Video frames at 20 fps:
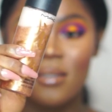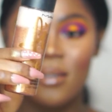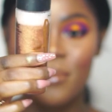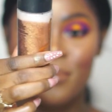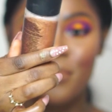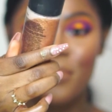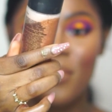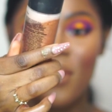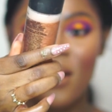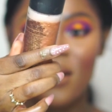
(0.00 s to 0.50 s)
the
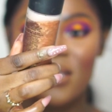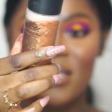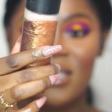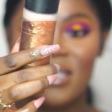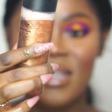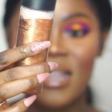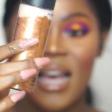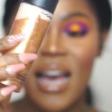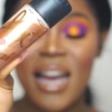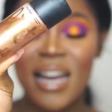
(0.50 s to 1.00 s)

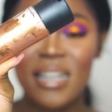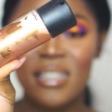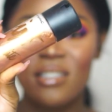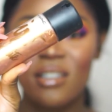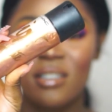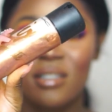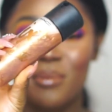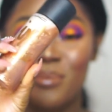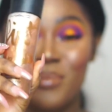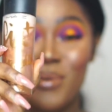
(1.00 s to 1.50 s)
Bronzelite
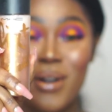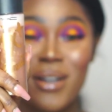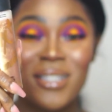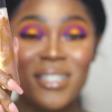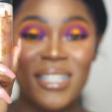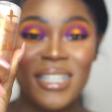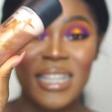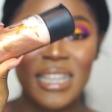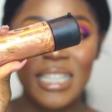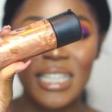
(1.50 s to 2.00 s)
or the
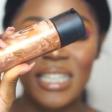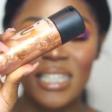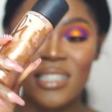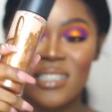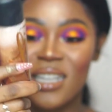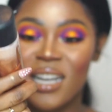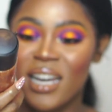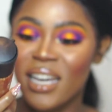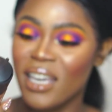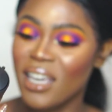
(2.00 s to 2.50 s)

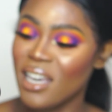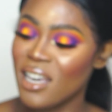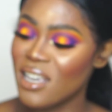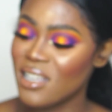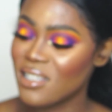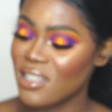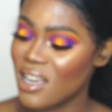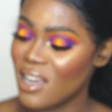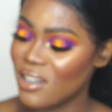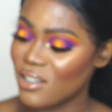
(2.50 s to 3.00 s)
Bronzelite, I
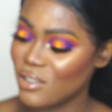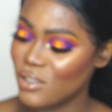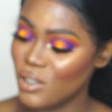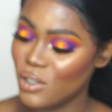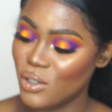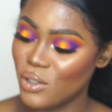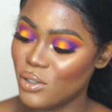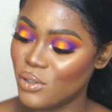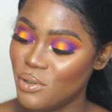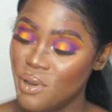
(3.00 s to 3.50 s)
guess, I don't
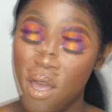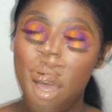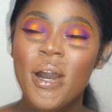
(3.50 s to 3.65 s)
know.